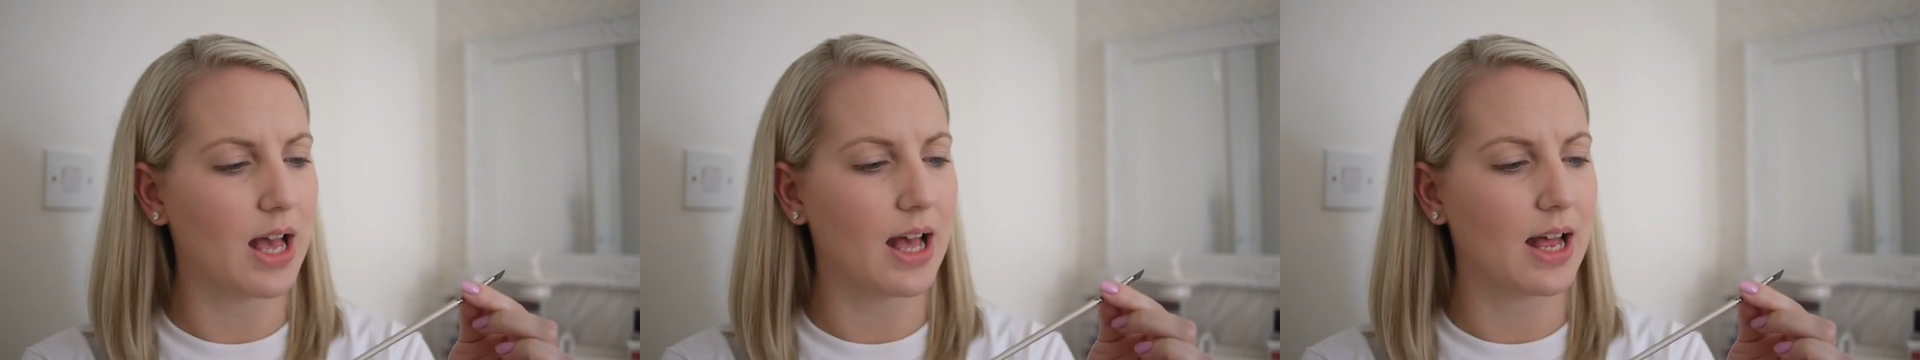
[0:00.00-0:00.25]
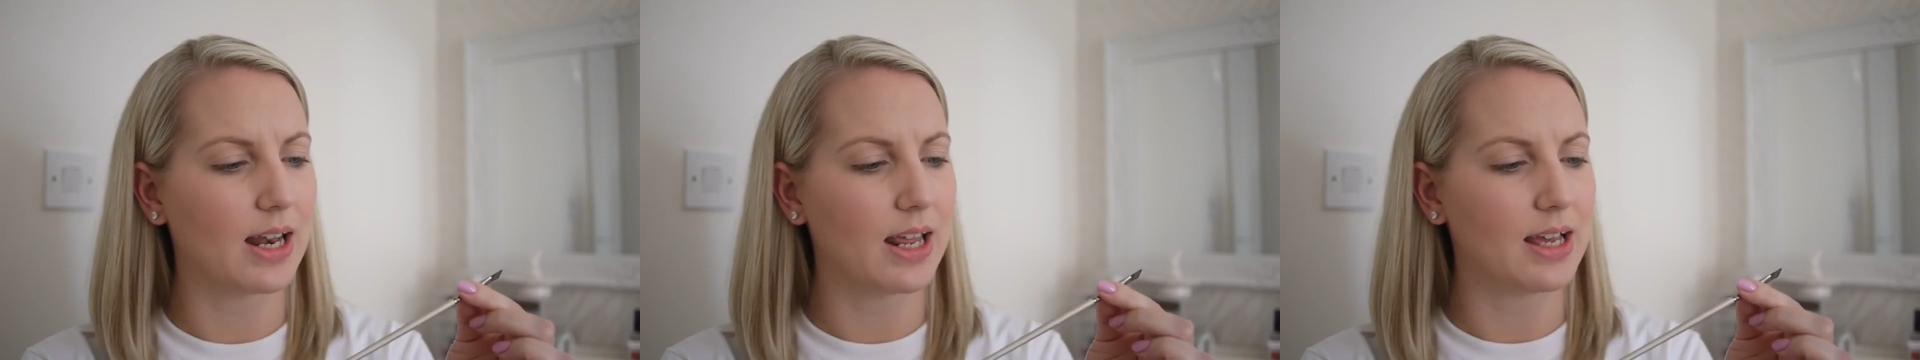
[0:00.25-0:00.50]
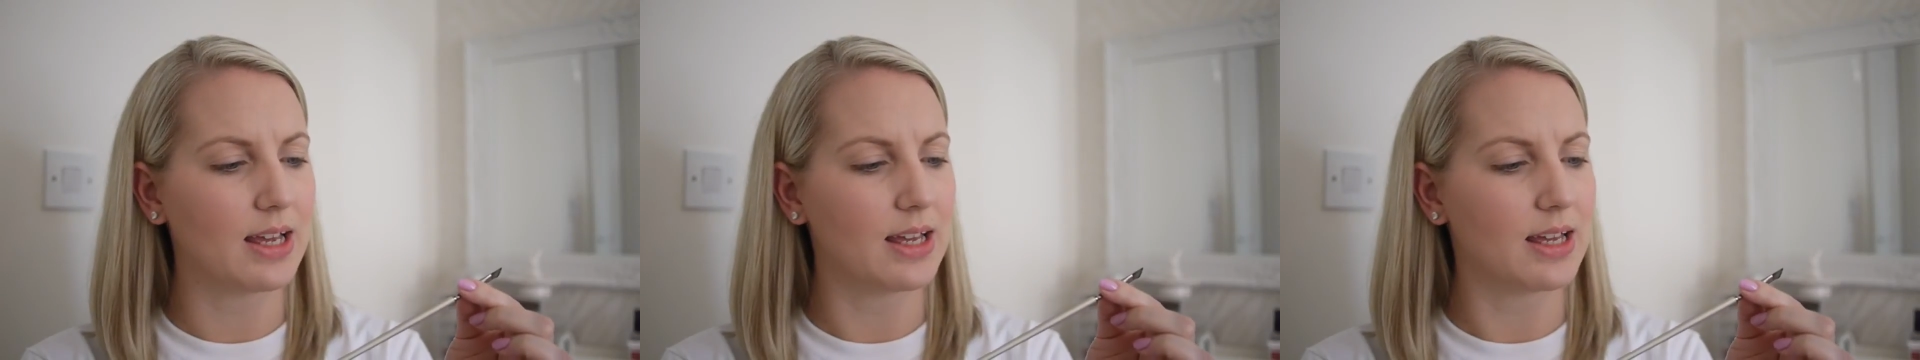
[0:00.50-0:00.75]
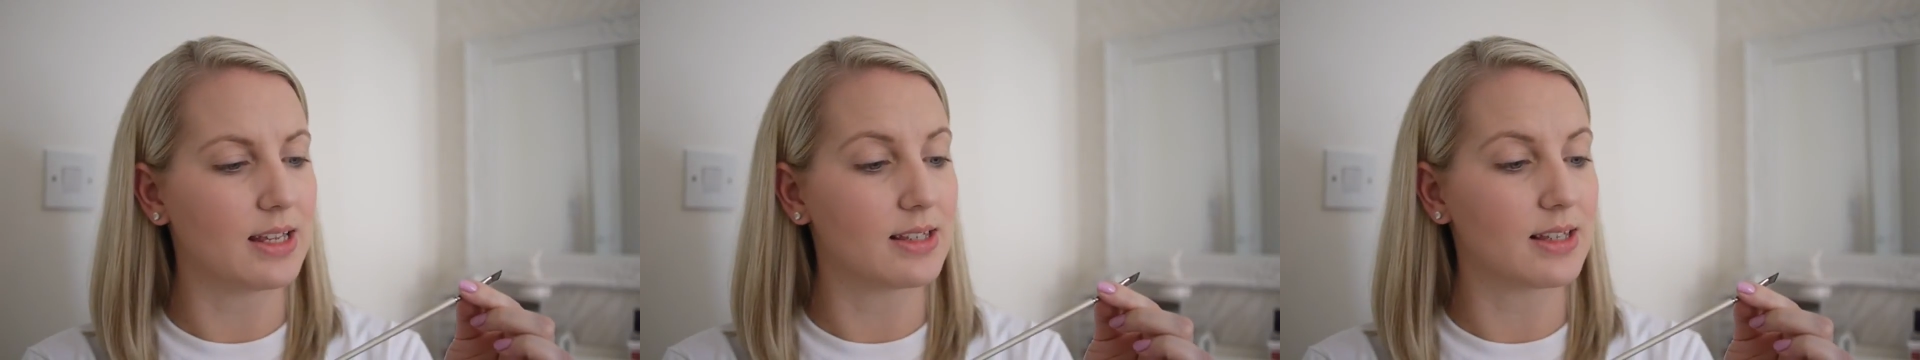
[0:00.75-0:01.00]
and it
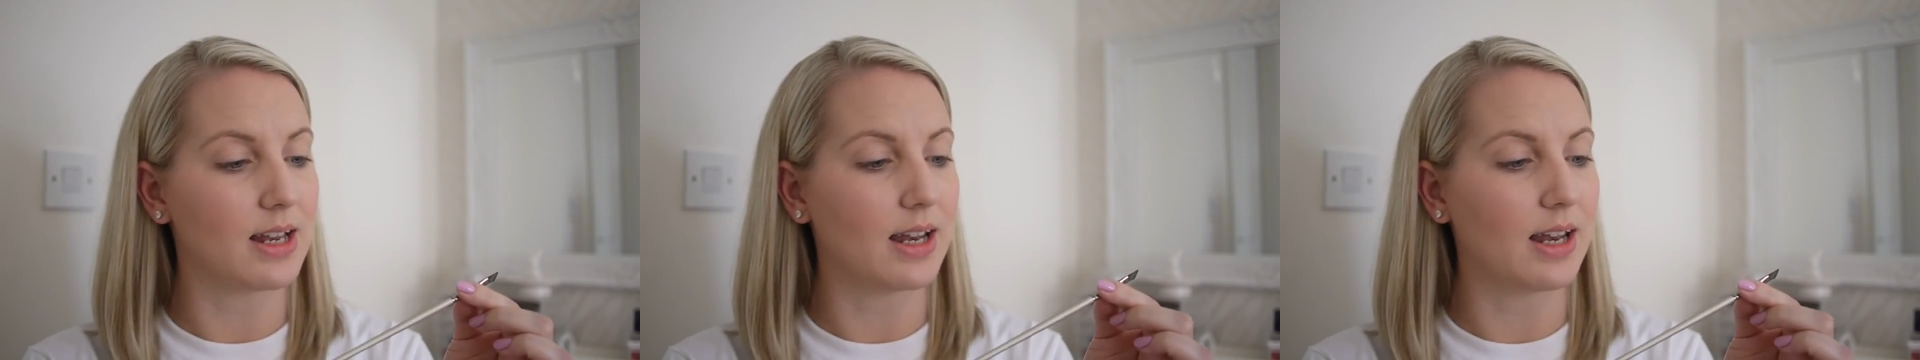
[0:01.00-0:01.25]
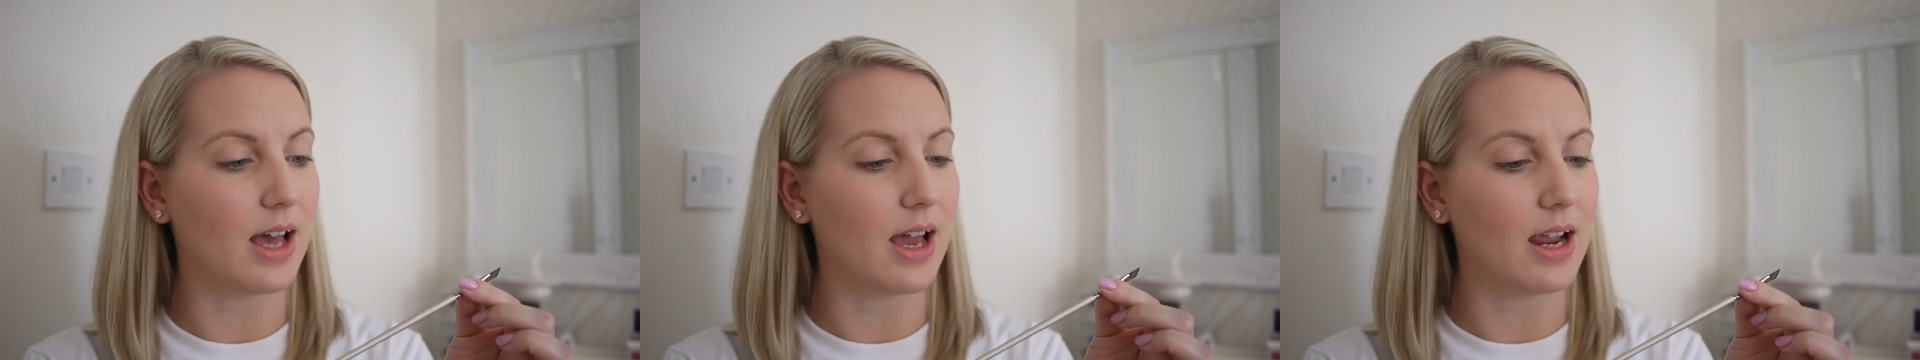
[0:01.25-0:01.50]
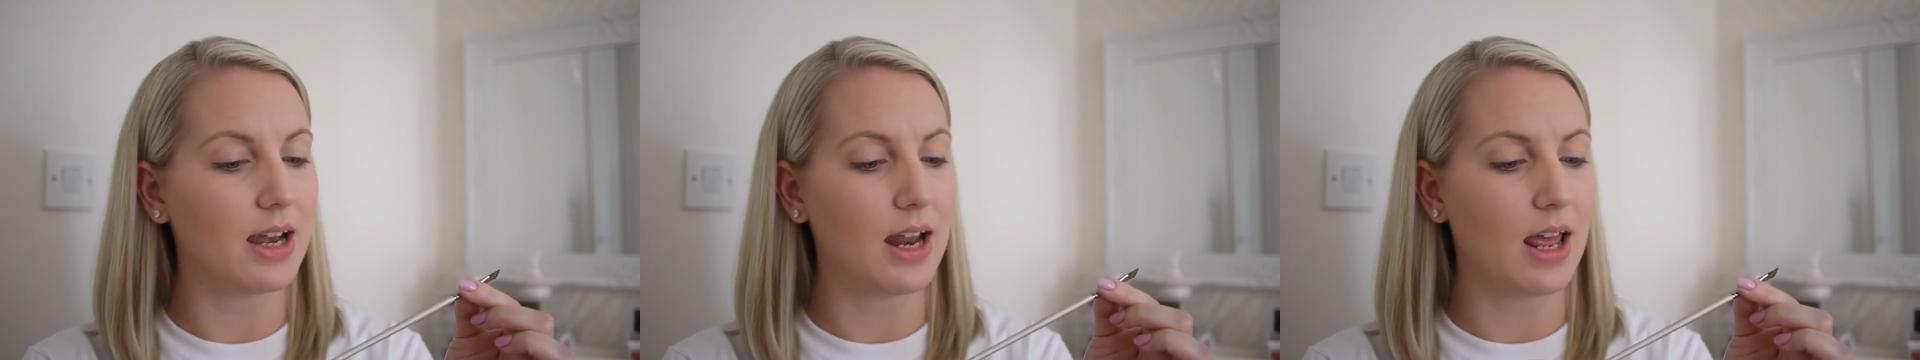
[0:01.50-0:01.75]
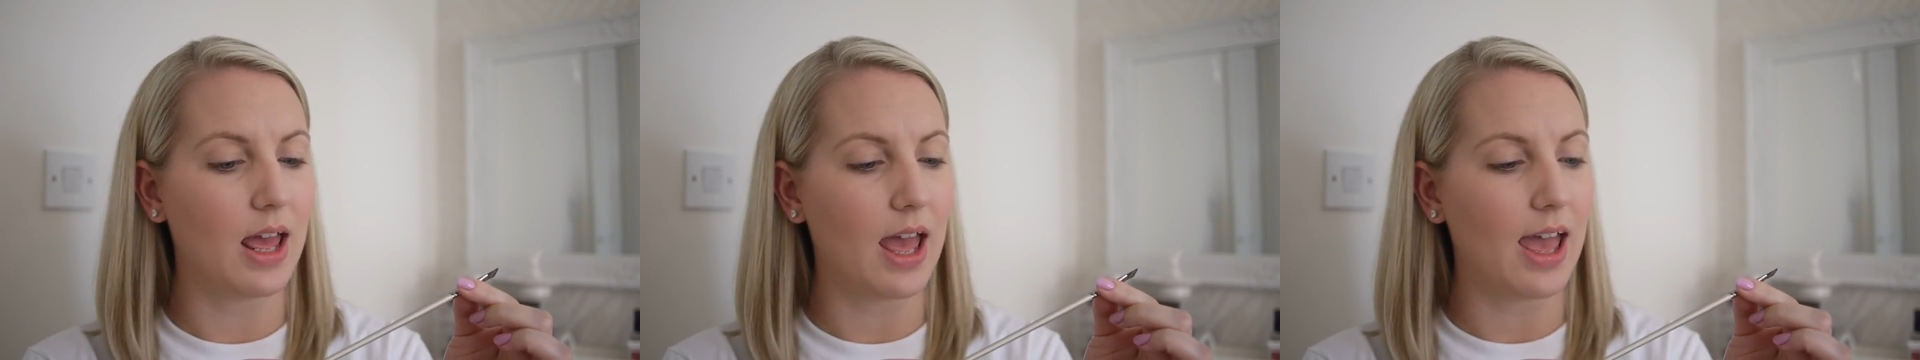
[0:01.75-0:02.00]
is 9N.